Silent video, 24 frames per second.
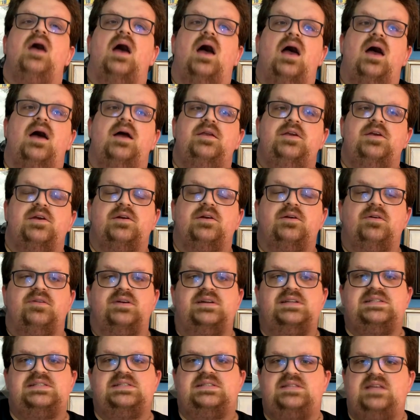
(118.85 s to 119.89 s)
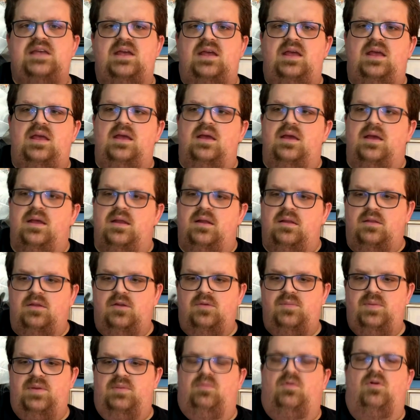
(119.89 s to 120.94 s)
and you're going to see it a
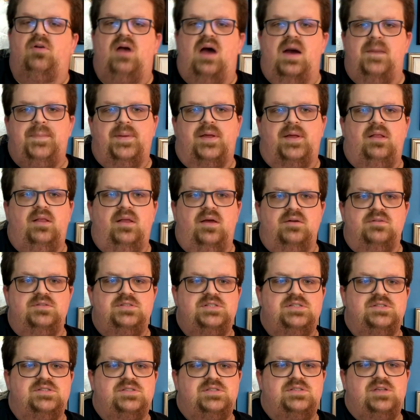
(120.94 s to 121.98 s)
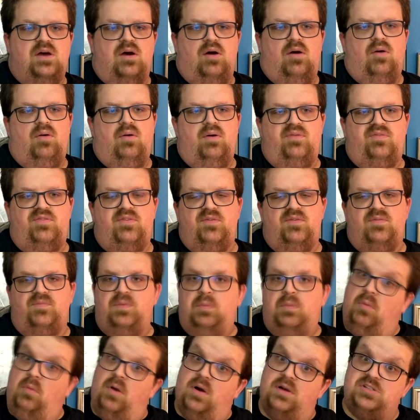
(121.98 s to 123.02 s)
little bit more up close. So if you've
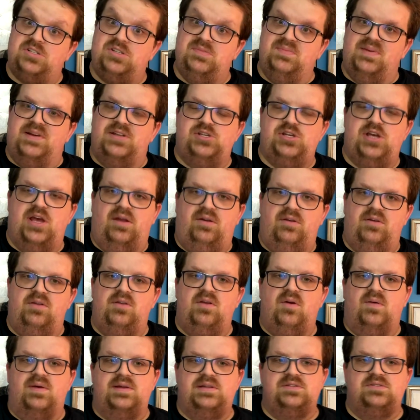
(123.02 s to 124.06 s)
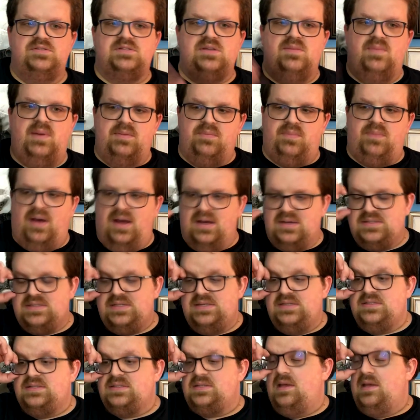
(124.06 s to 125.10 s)
watching my channel, you know I do some
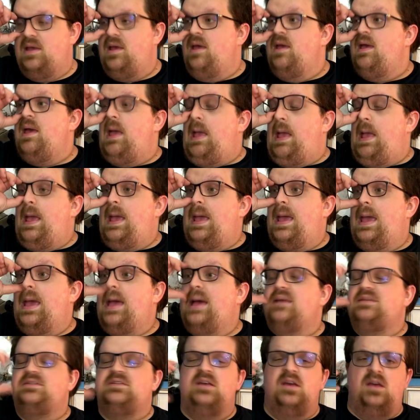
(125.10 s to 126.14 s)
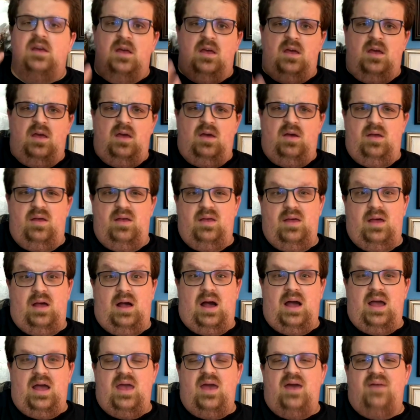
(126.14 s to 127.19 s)
unboxings. And
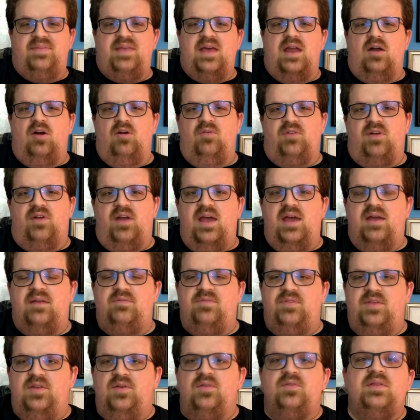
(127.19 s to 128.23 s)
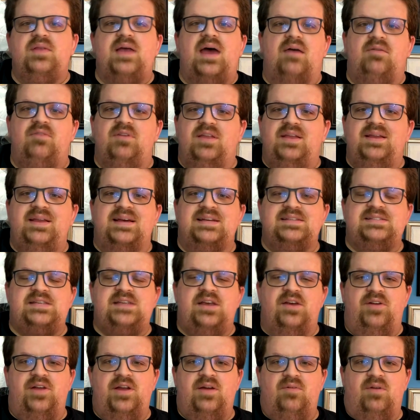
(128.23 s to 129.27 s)
I have that overhead view, that really nice
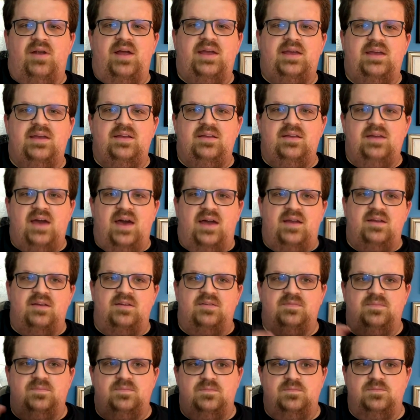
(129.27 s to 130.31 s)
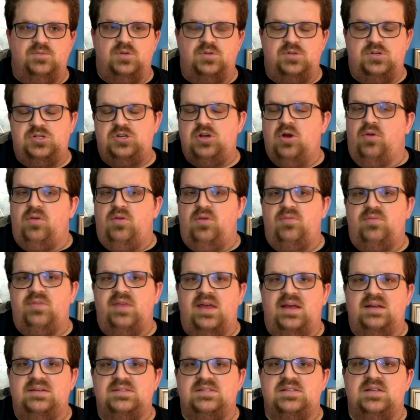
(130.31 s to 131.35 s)
area where I can kind of show you
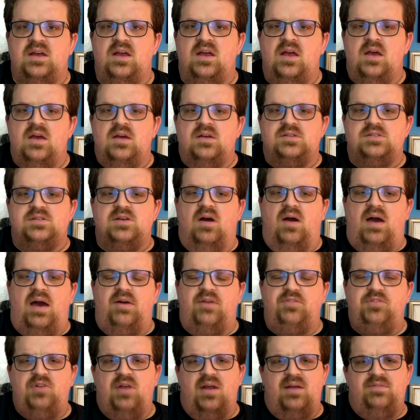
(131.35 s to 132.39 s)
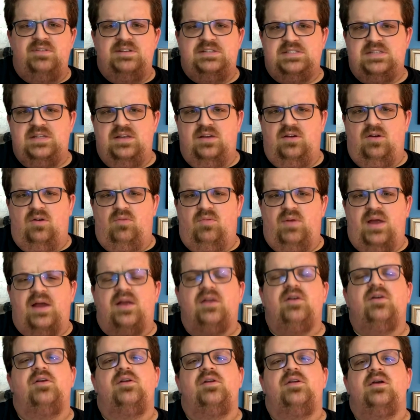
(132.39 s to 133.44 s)
things. So after every single
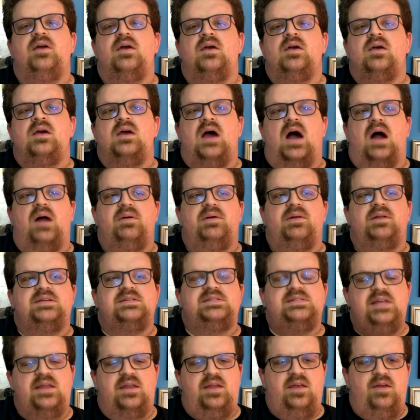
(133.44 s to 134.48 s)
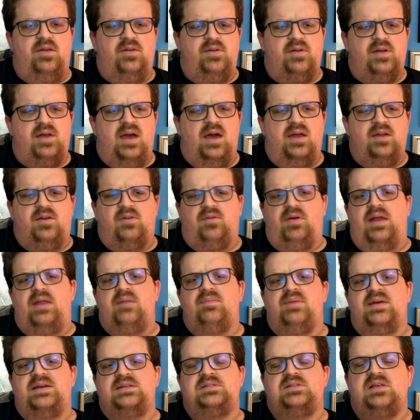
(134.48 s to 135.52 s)
record, I'm going to sit here and kind of grade
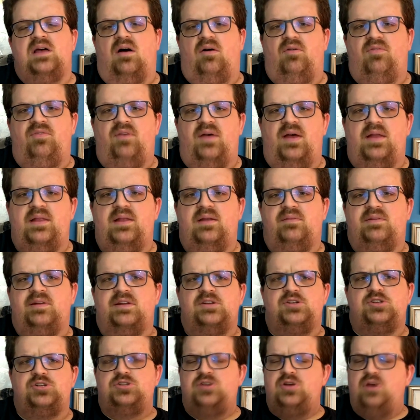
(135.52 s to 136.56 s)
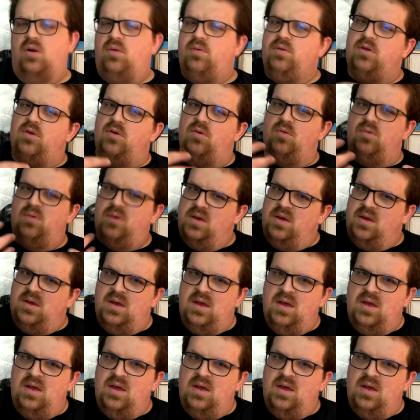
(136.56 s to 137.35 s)
it myself, and then I'm going to show you